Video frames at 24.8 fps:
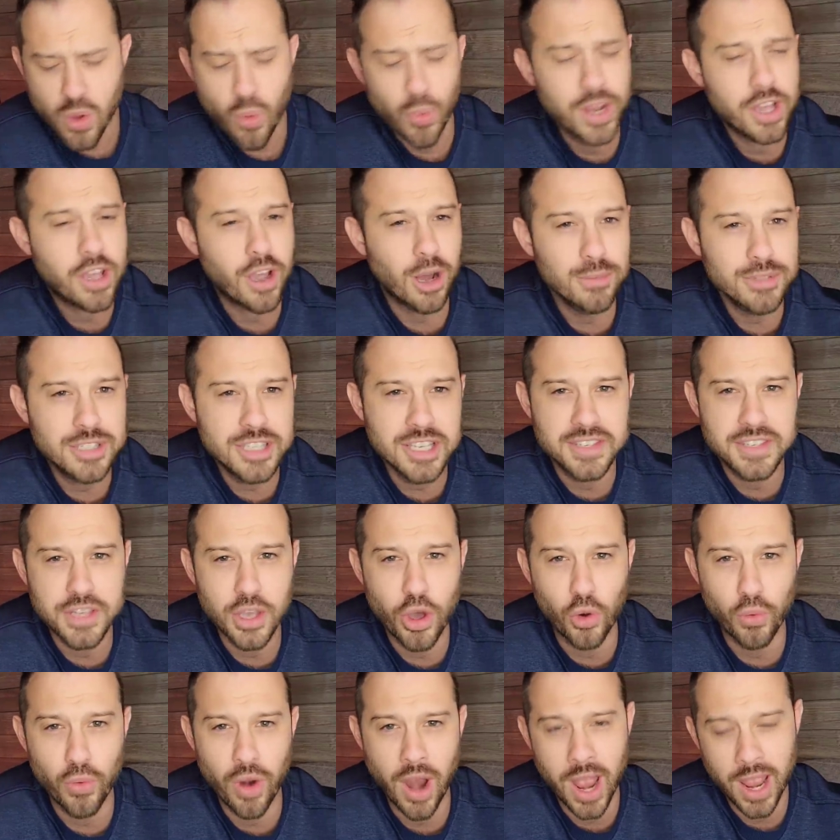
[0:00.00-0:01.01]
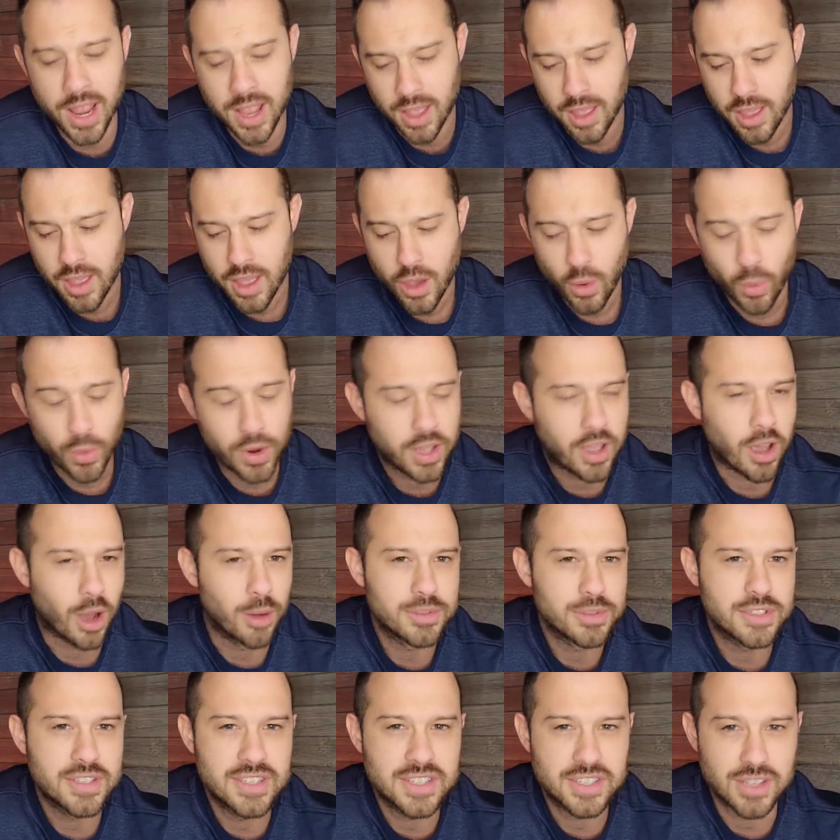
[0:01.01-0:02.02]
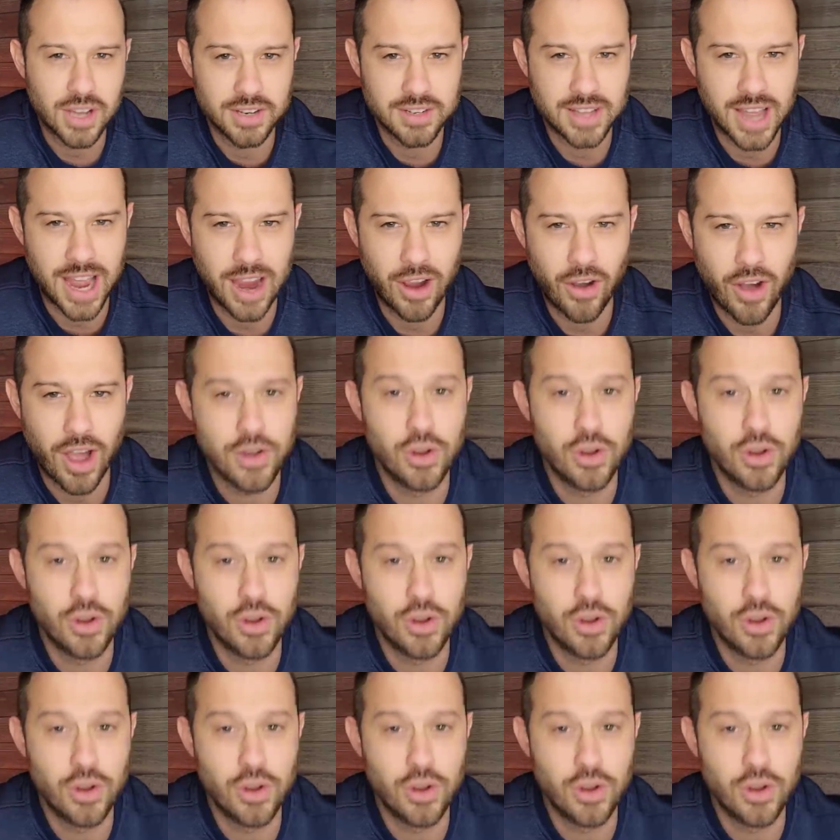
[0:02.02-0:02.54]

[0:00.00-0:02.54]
When it comes to Tilray, when it comes to Sundial,